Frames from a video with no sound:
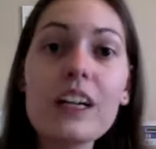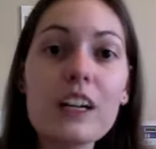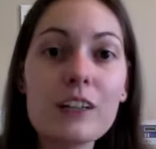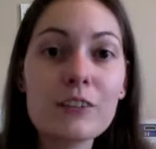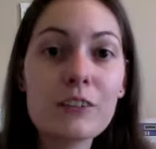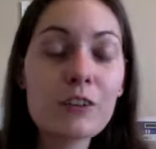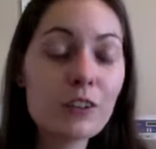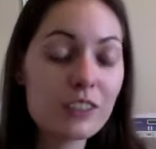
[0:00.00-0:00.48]

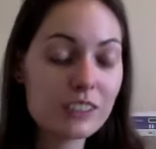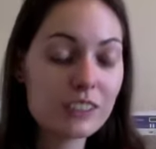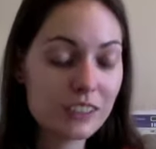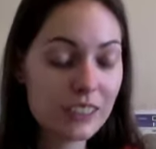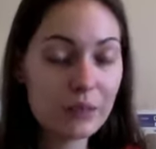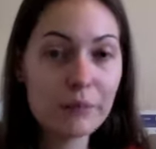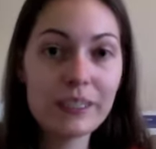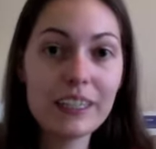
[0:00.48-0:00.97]
Of course,
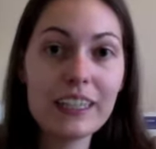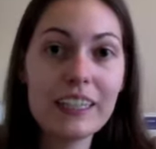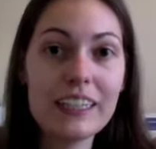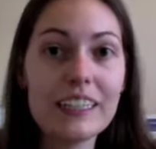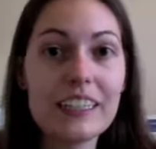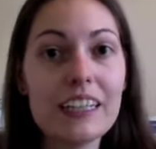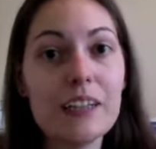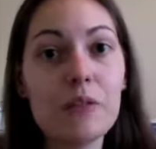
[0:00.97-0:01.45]
in the
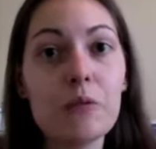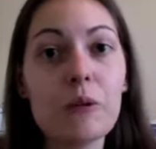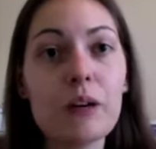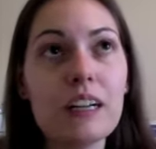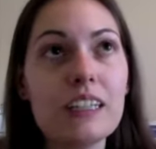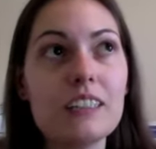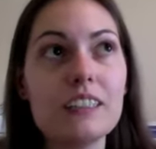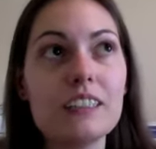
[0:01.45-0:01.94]
beginning it
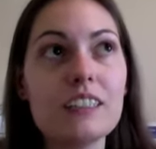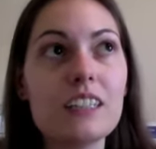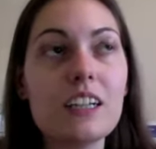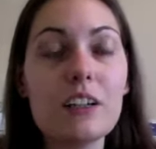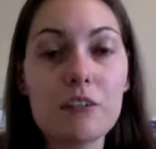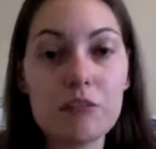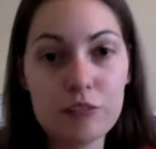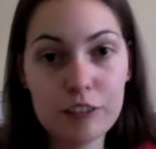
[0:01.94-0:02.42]
was
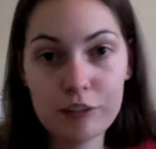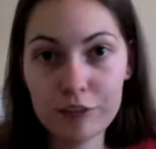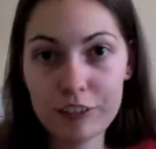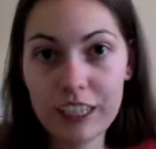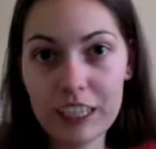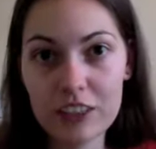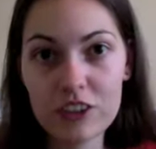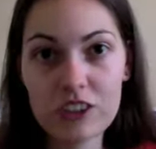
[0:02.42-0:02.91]

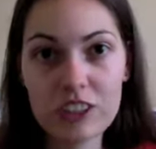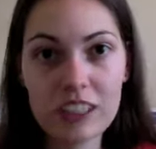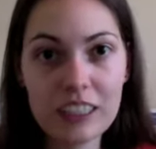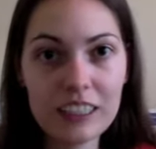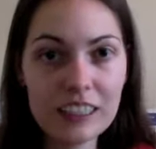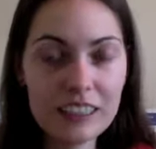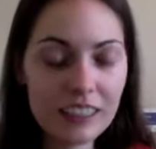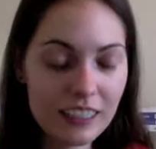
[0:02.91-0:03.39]
revenge, and
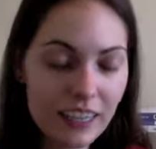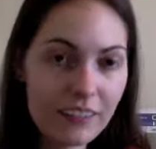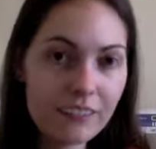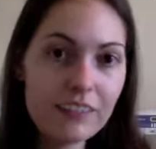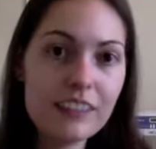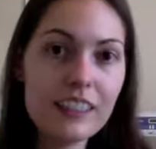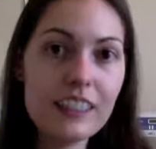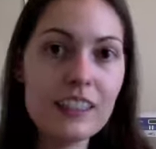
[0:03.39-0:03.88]
he did
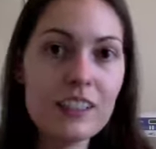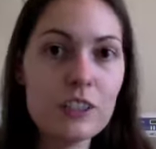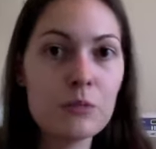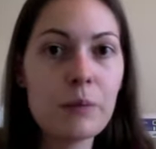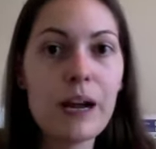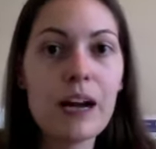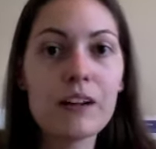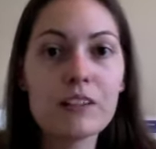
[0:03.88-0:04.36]
everything in his
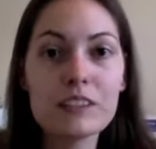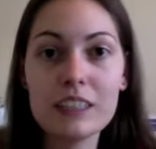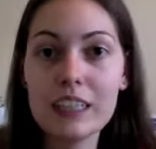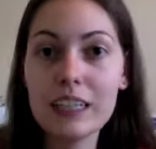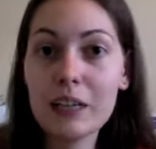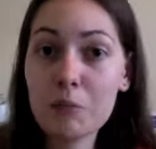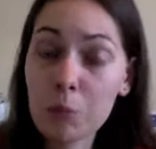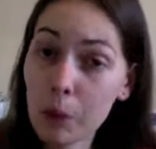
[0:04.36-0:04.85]
power to
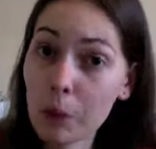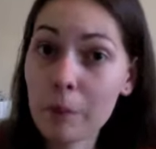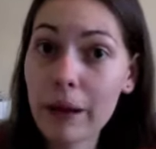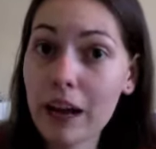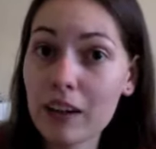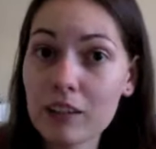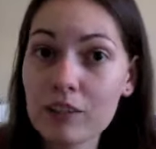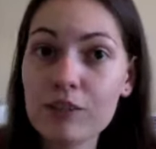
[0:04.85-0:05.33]
get more
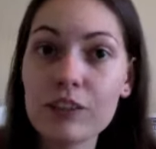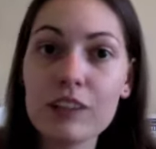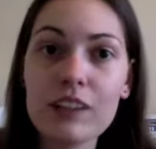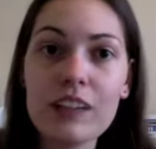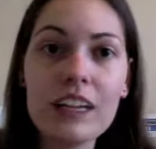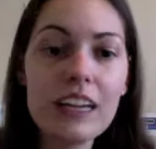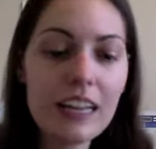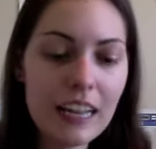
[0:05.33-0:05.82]
powerful
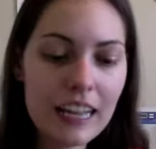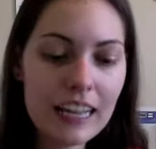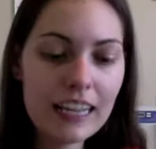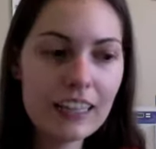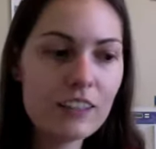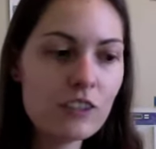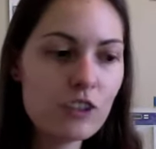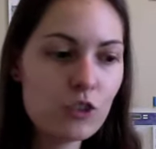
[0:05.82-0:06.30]

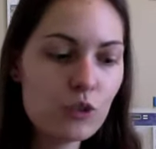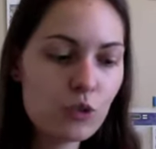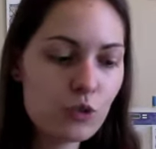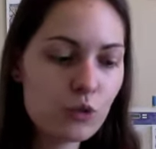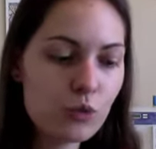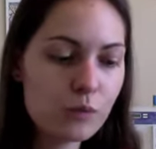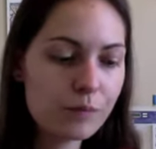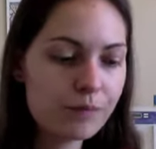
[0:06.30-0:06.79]
and
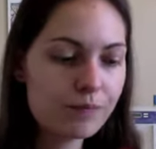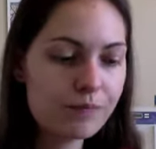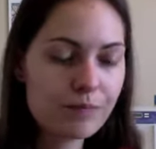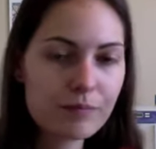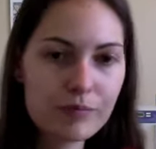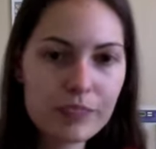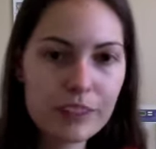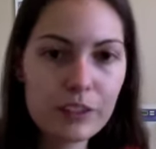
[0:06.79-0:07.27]
to,
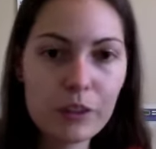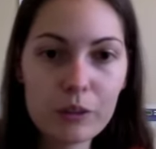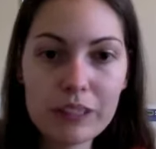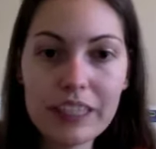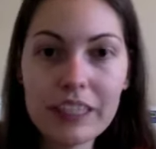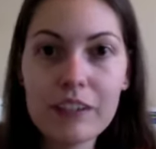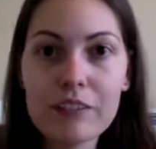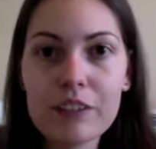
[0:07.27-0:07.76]
you know,
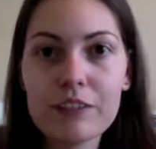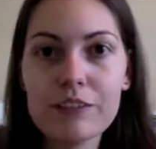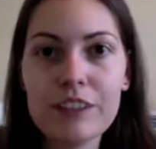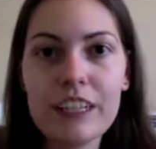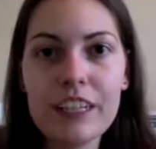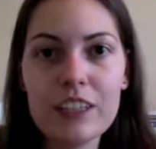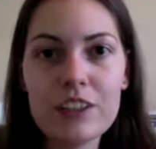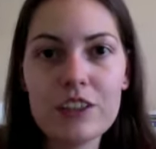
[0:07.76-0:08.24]
get
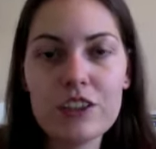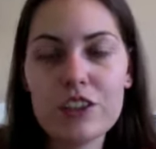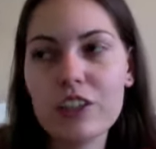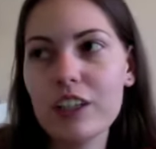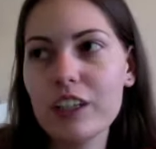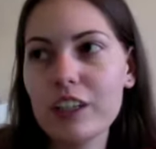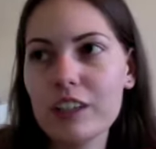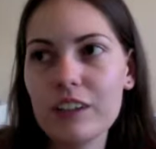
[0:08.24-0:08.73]
revenge
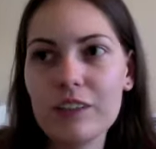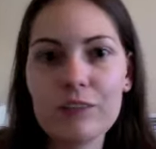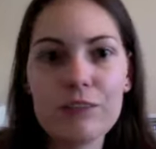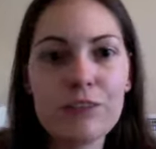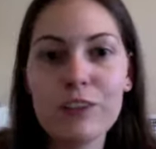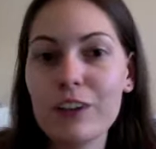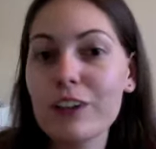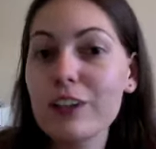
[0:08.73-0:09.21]

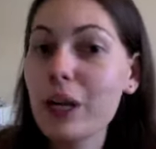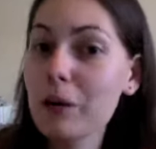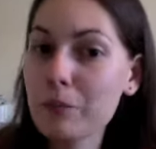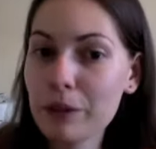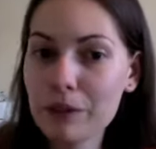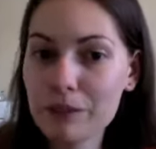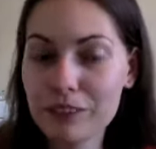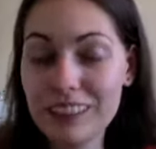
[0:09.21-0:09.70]
for a number
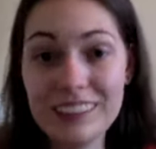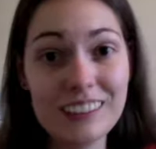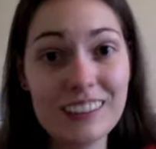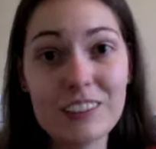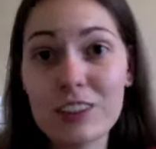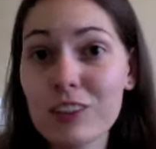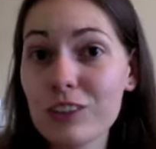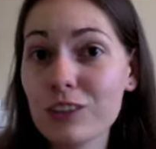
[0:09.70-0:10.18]
of
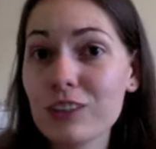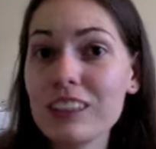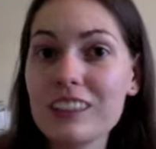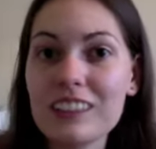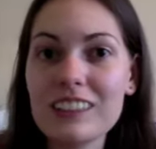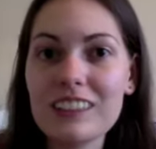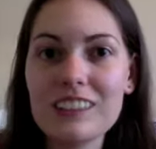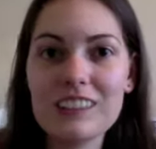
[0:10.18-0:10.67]
reasons. Those
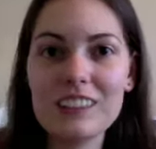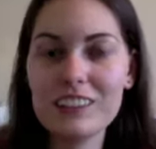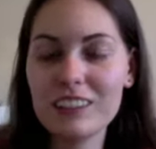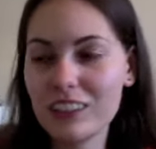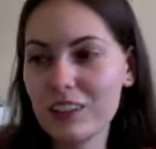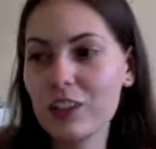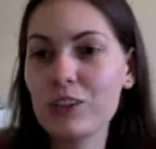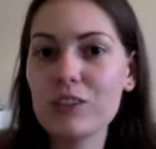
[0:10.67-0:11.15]
reasons,
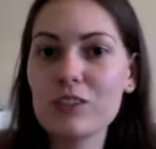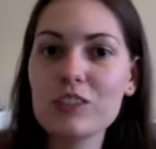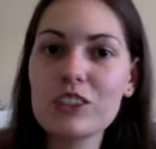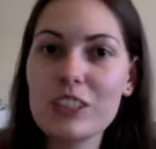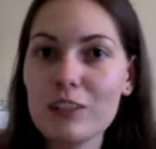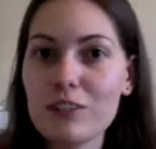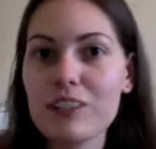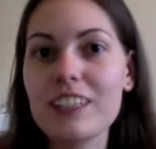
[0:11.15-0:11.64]
you know,
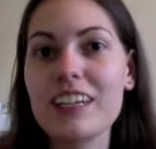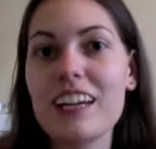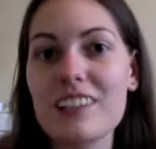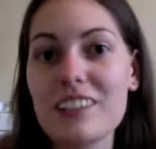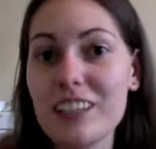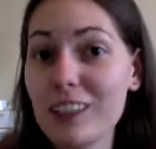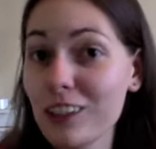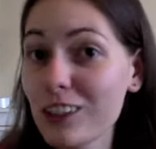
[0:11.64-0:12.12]
shifted as
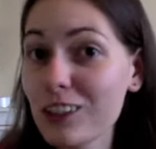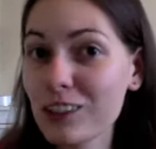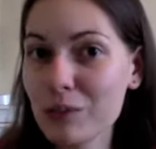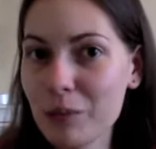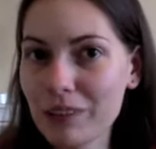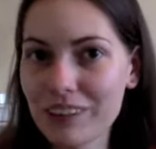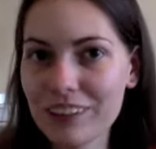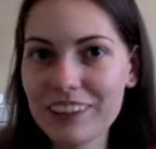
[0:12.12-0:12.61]
he learned
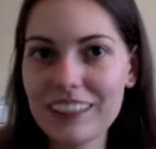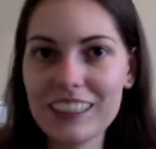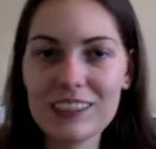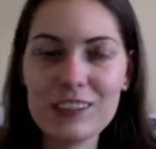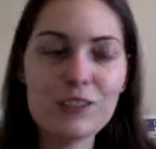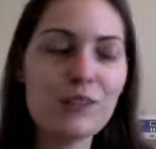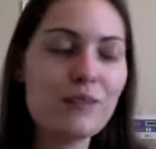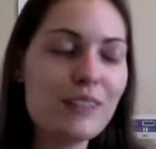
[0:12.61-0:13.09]
more
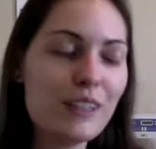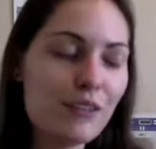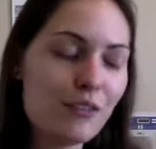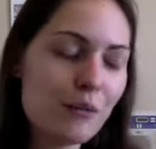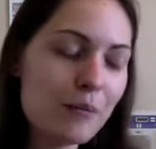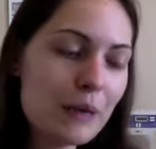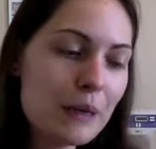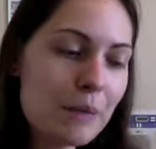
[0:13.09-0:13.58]
things from
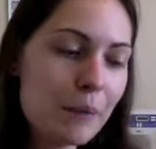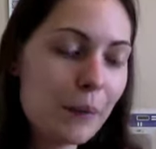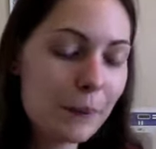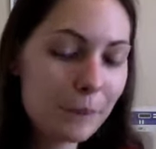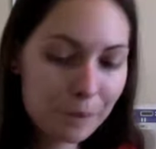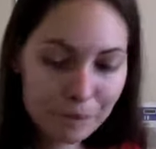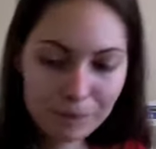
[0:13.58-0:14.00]
different people.